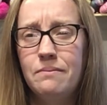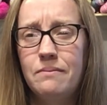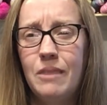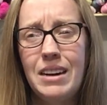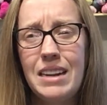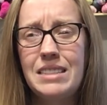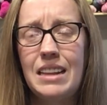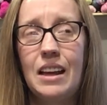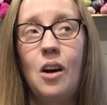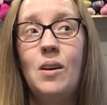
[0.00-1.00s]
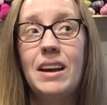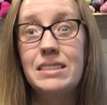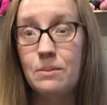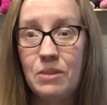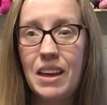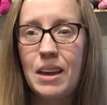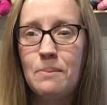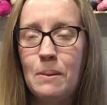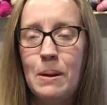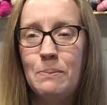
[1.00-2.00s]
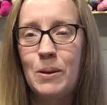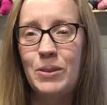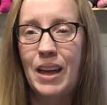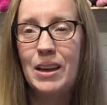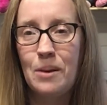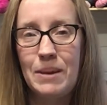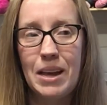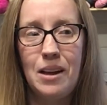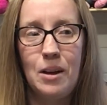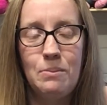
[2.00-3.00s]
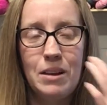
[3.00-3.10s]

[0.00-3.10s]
Why did I say that? Oh, yeah, because I'm thinking about my birthday coming up.